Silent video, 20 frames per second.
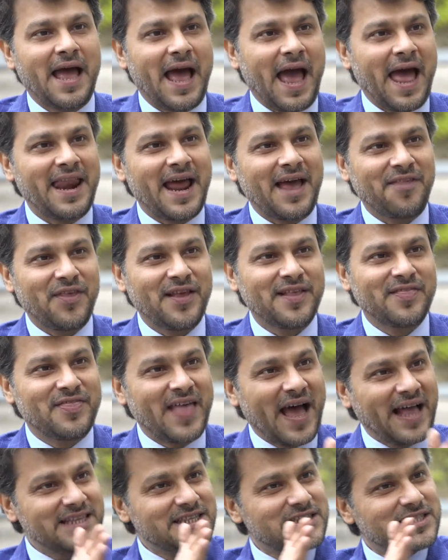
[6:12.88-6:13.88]
And I think
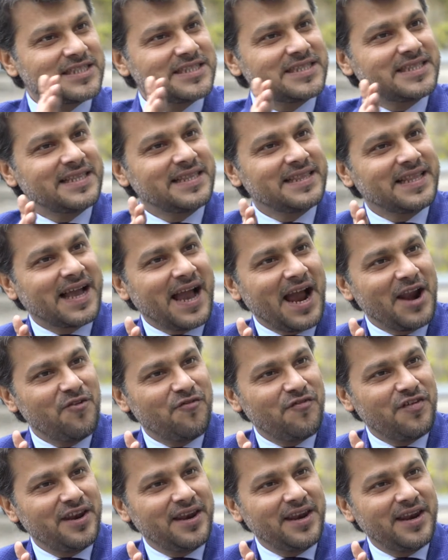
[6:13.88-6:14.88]
that's the kind
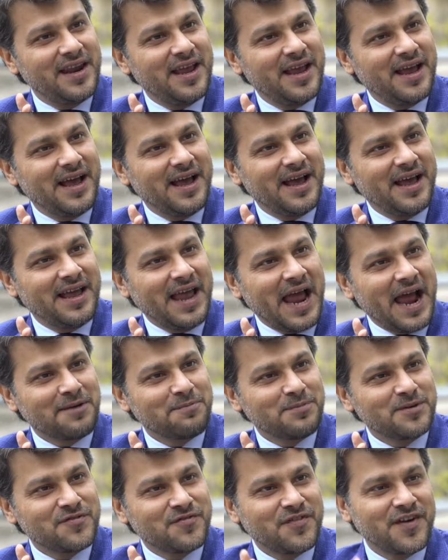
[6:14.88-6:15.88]
of an
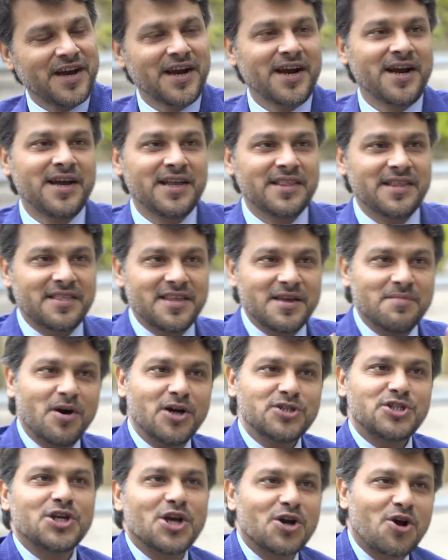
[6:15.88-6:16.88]
atmosphere that the
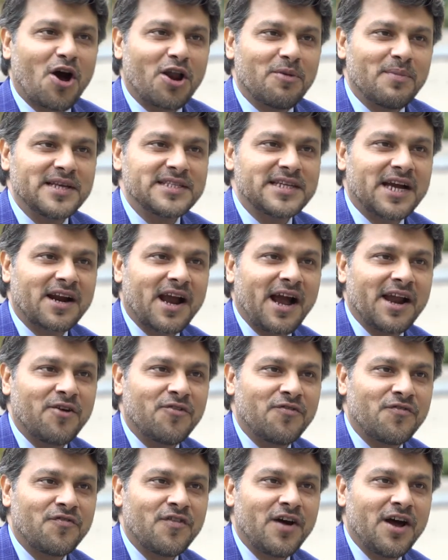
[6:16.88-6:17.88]
emerging economies are kind
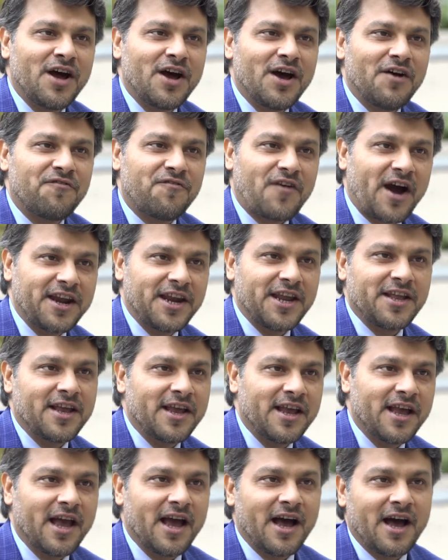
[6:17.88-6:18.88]
of
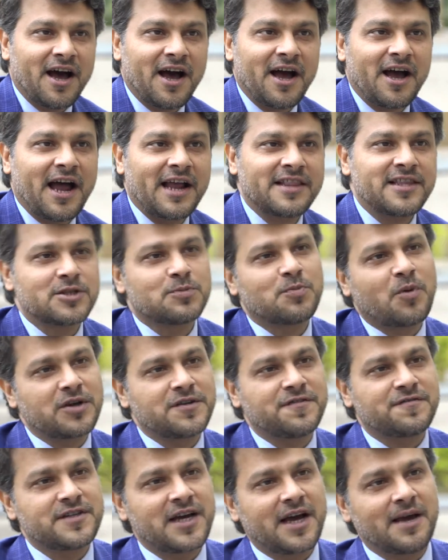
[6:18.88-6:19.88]
finding at this
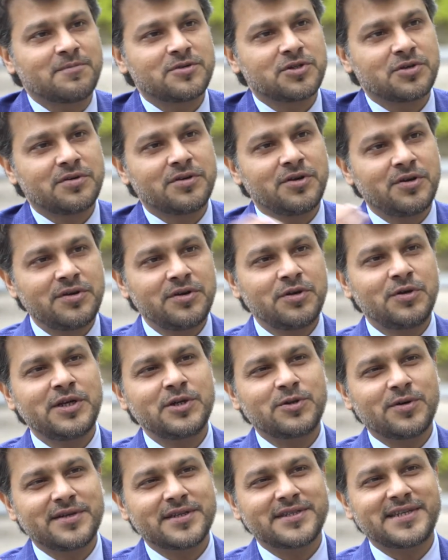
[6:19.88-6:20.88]
point of time. So you
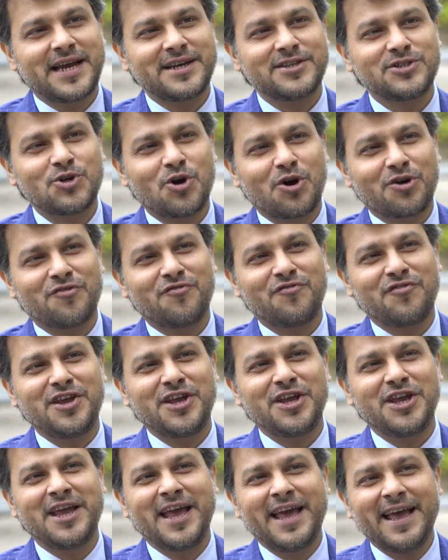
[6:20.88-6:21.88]
need to understand
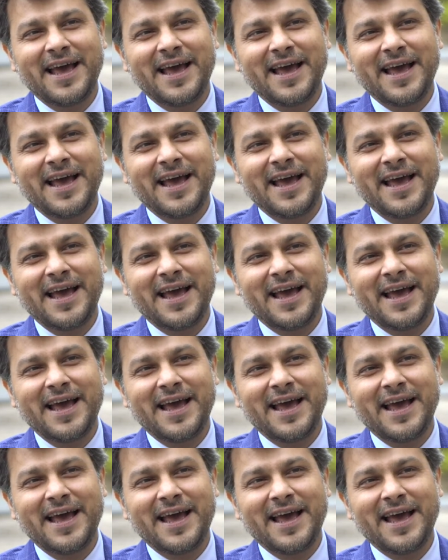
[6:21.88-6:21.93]
geography,